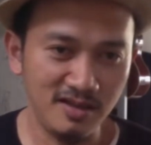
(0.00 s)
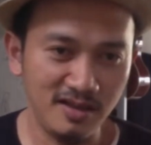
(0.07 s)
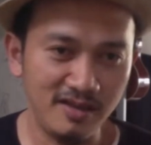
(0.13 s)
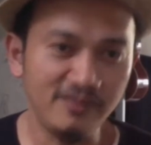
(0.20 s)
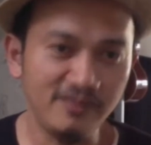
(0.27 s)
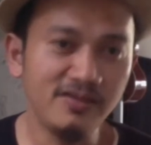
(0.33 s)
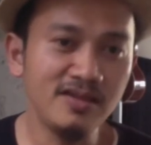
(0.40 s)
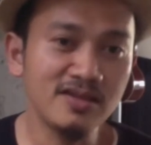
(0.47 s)

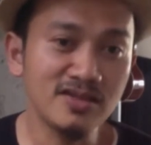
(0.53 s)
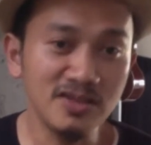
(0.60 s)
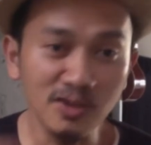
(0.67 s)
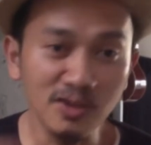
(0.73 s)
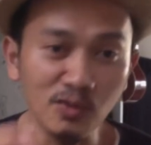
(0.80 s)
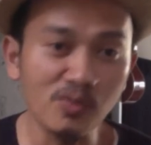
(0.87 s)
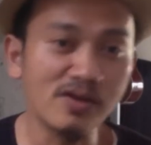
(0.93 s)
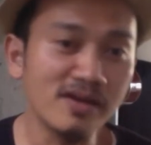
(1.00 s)
I think
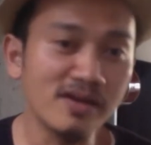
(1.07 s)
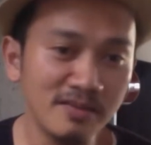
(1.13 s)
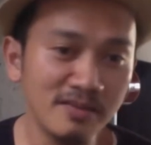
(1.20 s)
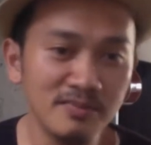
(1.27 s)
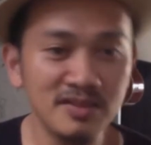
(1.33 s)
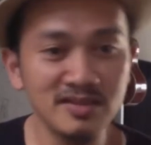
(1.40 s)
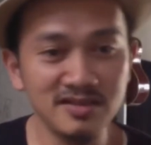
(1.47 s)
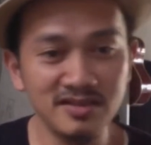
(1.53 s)
still
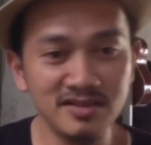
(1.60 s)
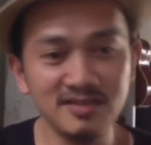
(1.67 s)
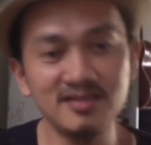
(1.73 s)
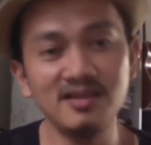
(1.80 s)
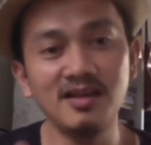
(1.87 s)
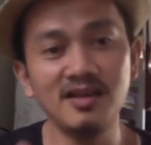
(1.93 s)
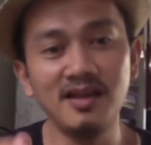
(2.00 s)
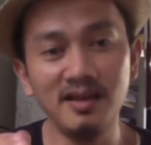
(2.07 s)
working means they
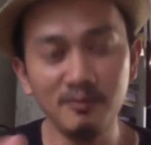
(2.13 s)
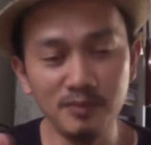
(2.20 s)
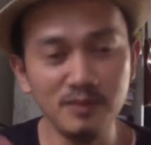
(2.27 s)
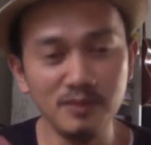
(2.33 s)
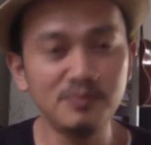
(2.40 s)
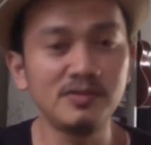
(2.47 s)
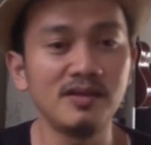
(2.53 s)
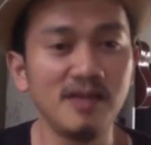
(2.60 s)
still help
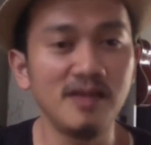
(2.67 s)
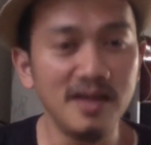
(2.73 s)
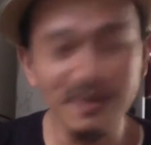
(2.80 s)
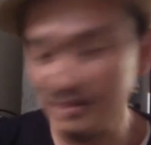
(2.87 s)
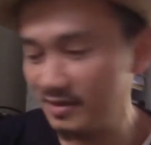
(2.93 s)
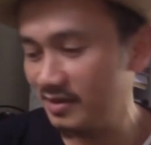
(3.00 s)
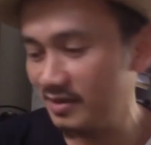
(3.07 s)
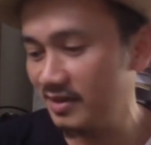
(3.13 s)
people a lot.